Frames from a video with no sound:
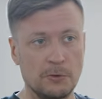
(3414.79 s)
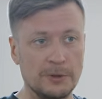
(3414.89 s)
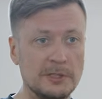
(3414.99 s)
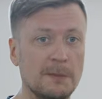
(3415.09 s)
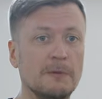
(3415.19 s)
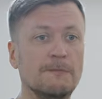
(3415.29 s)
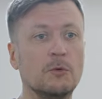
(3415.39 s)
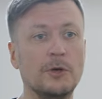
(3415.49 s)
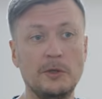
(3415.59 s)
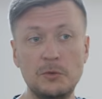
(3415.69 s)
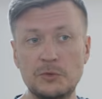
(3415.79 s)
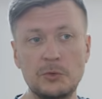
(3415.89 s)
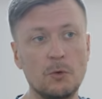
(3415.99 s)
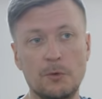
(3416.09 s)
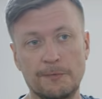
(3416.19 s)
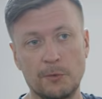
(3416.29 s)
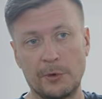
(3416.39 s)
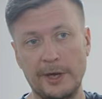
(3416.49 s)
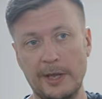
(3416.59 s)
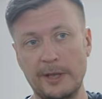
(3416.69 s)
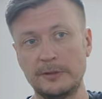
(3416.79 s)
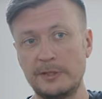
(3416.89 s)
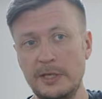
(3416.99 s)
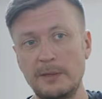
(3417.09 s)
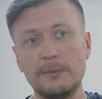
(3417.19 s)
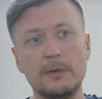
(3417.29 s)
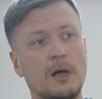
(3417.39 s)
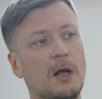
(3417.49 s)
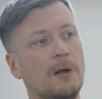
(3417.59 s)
for example, for a user or for a team